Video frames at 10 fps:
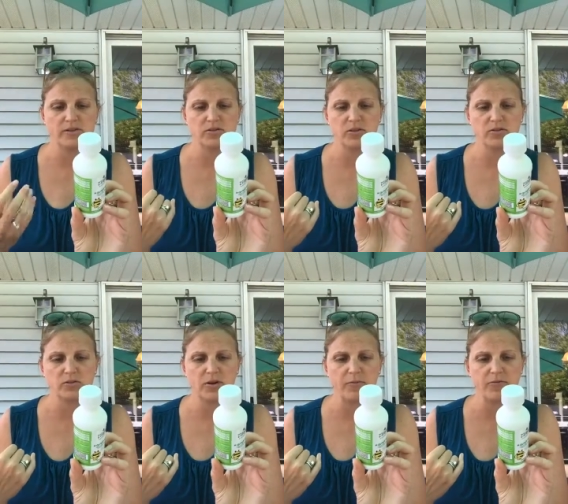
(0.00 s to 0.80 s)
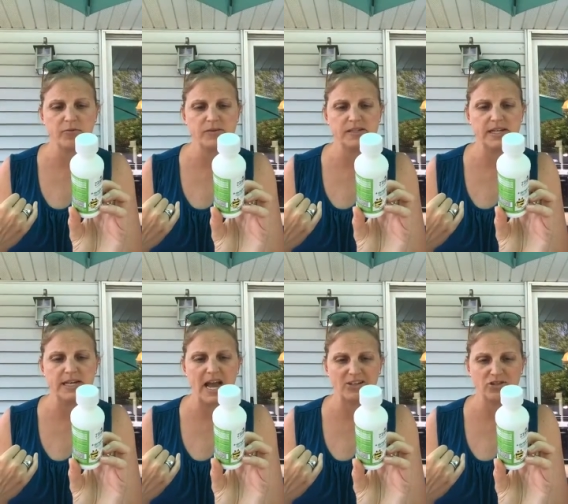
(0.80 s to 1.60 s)
There's also grapefruit seed
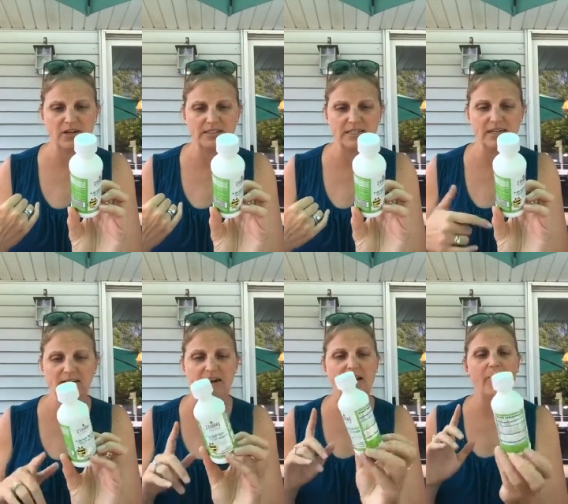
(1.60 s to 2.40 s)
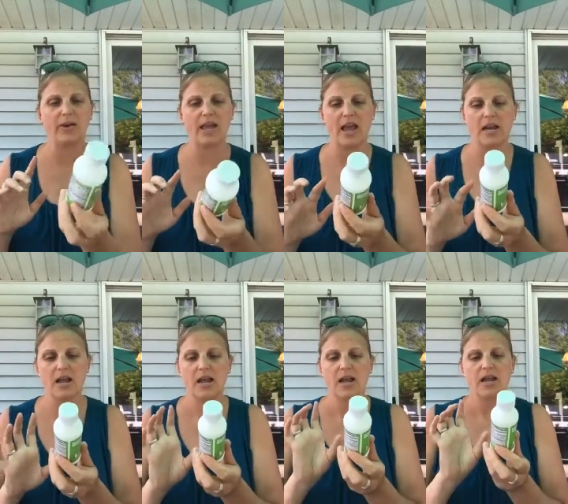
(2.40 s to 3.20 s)
extract in here. And now again,
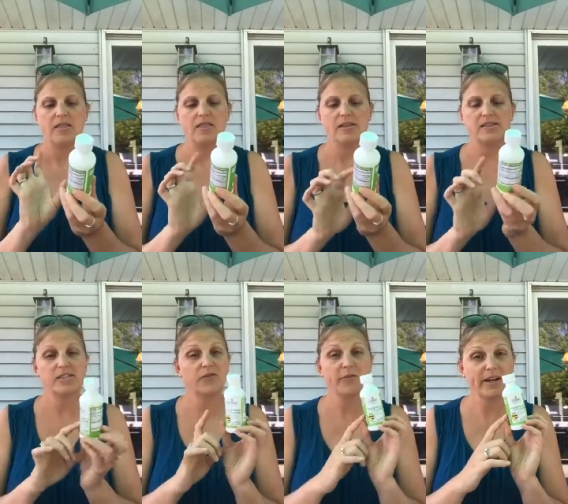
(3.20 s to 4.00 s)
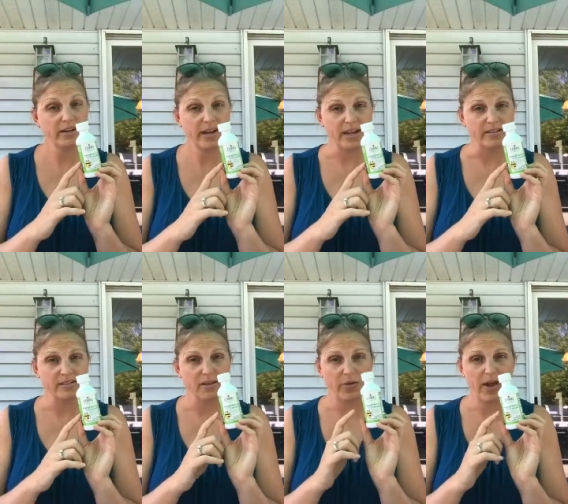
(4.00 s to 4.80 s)
this is for bigger kids,
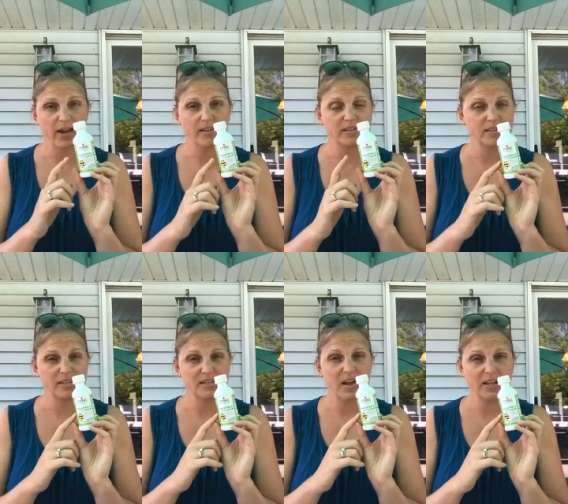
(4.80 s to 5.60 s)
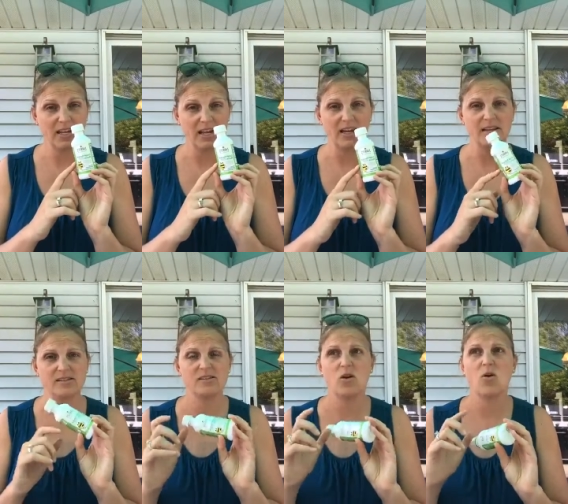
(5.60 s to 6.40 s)
okay? Because this has honey in it.
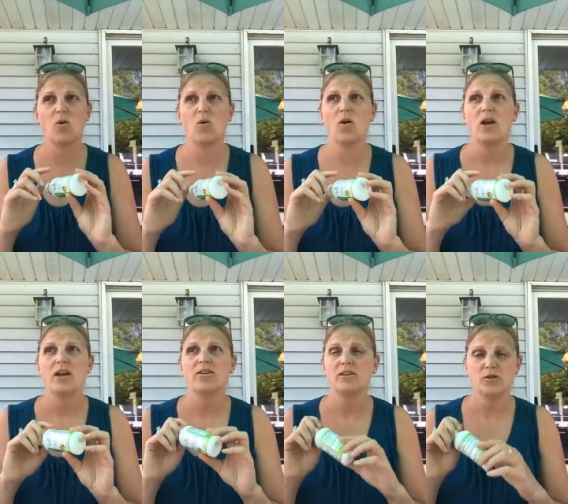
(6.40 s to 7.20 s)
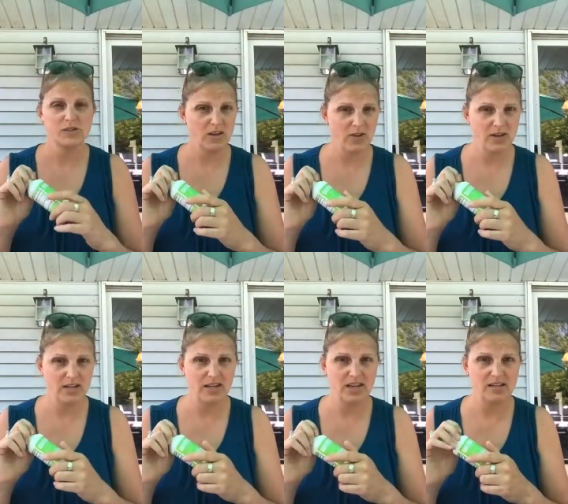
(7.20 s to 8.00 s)
So you're not supposed to give
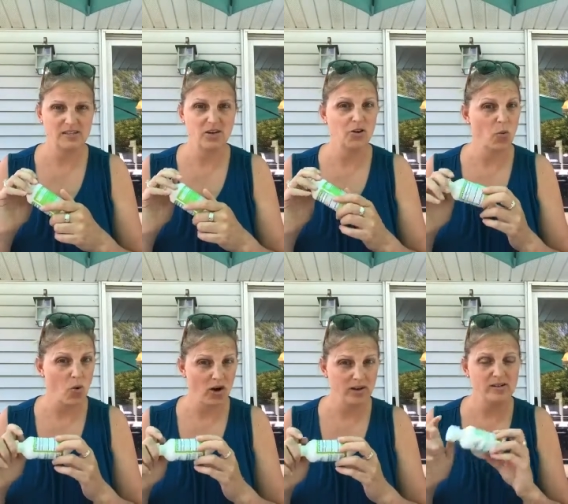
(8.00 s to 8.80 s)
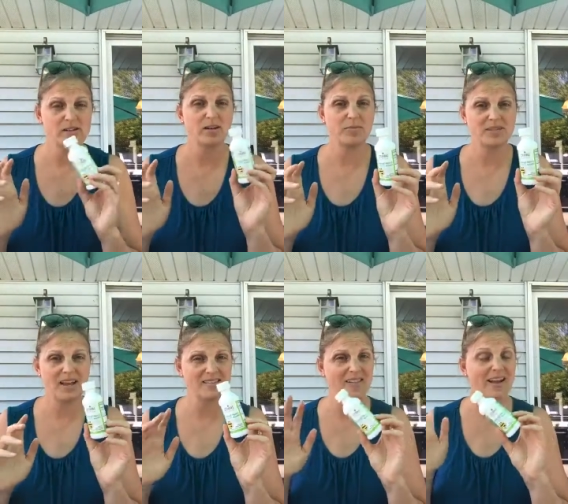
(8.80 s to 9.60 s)
honey to kids under 1. Zarbee's
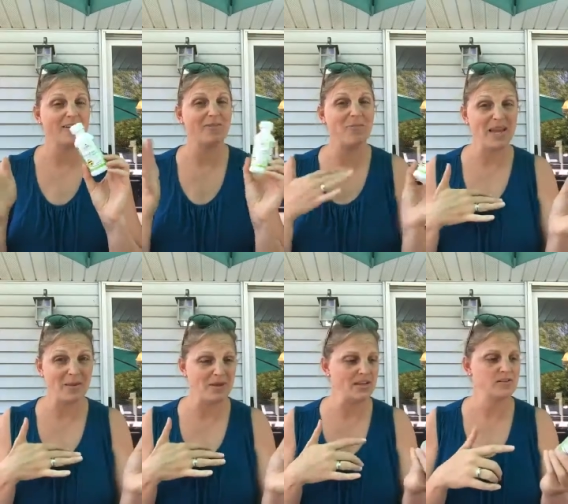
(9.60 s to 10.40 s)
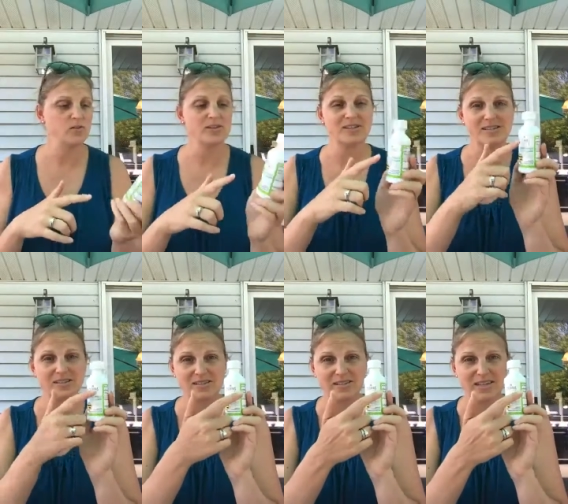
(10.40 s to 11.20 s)
has a line of baby. Notice this
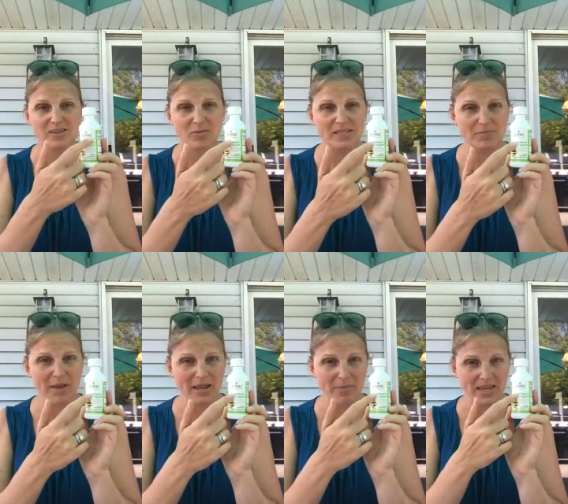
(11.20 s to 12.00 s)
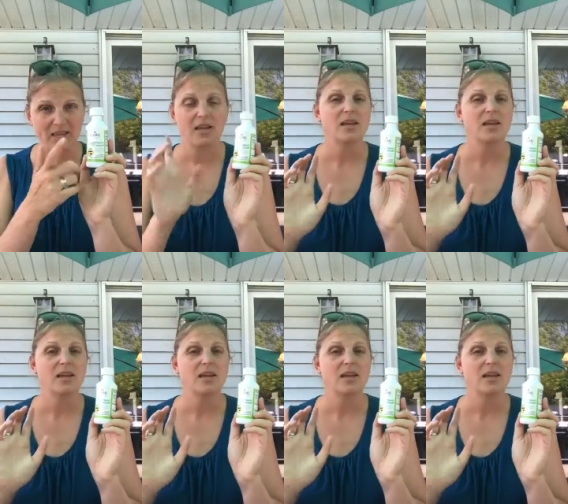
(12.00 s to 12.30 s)
doesn't say Zarbee's baby.